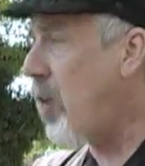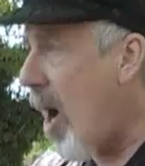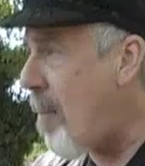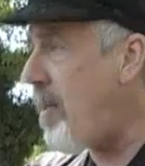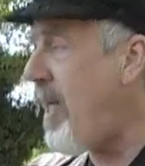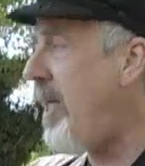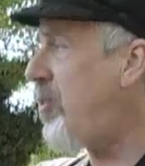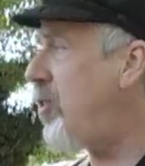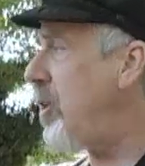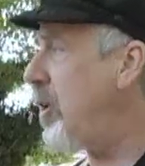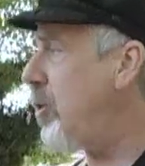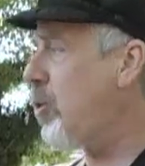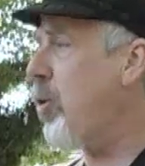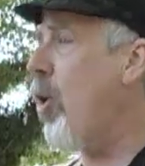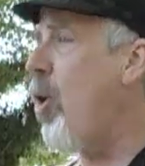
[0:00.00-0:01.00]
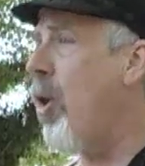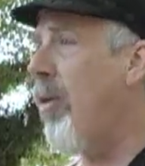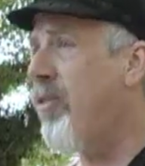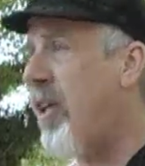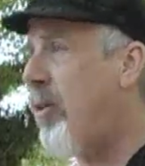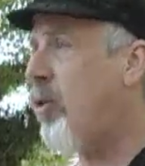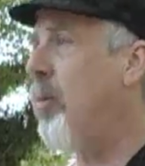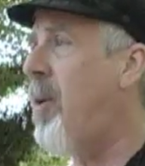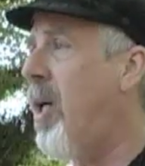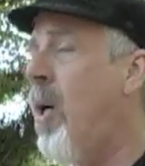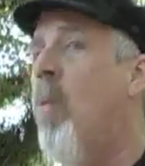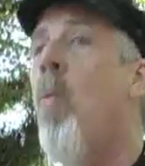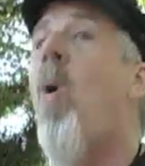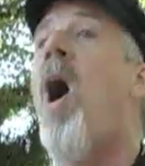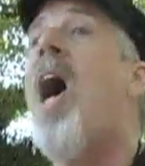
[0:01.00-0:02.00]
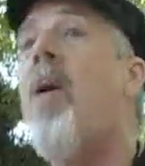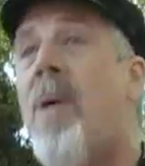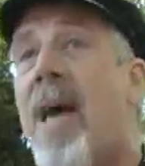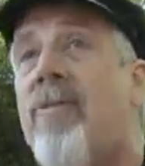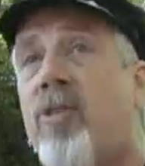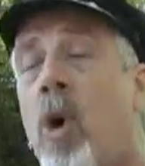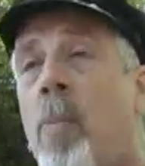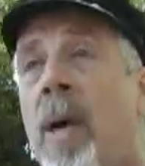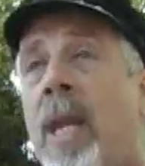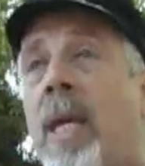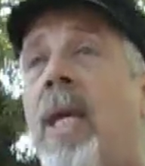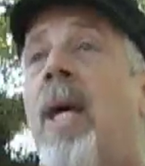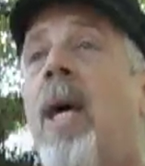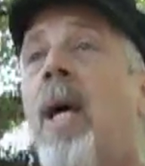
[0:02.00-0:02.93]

domination and control of Central America and why we have so many